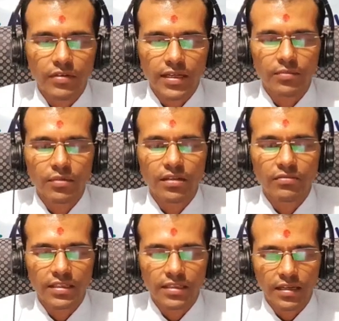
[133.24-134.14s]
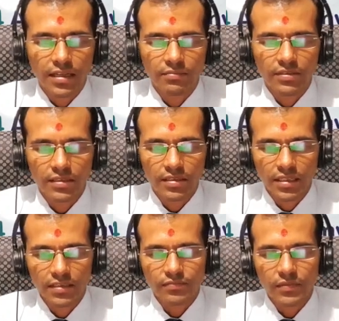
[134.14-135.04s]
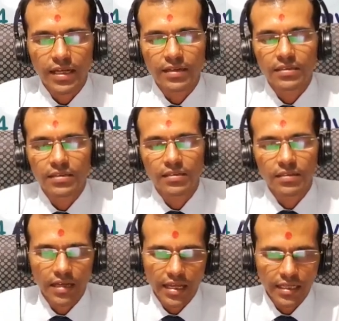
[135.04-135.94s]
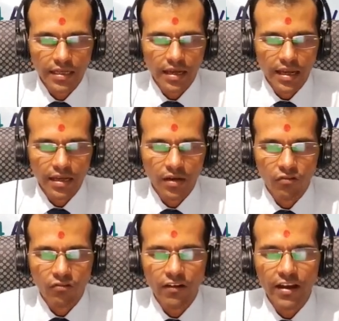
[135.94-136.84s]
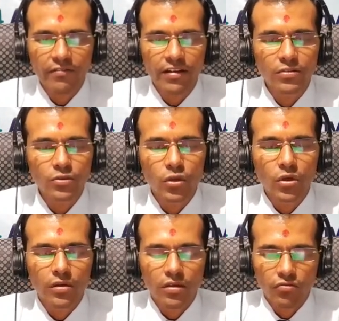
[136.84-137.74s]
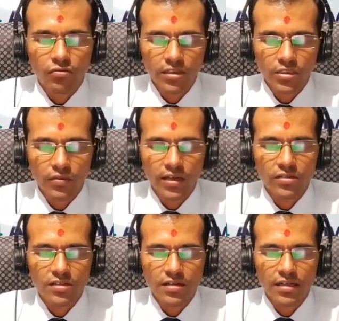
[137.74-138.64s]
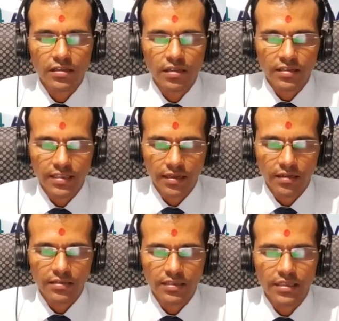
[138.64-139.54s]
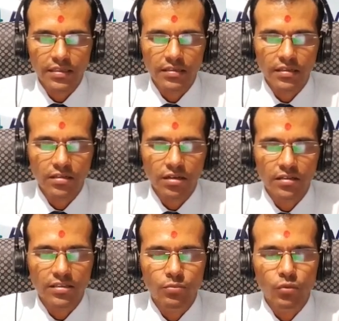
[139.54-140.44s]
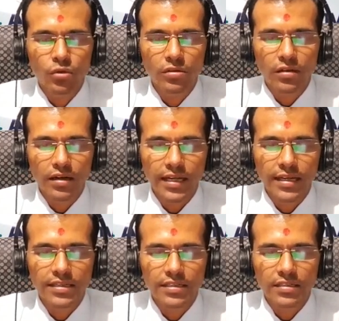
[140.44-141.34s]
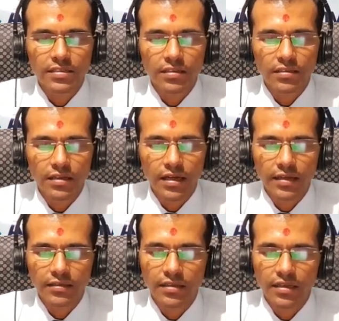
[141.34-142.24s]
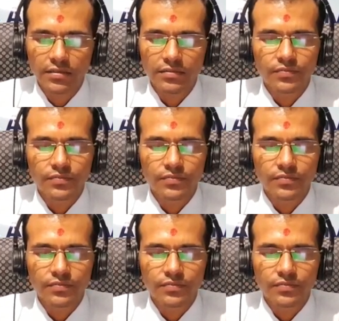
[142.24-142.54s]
variable with name 3, and here I have 5 values. First value is string, second is integer, third is bool, again integer, and then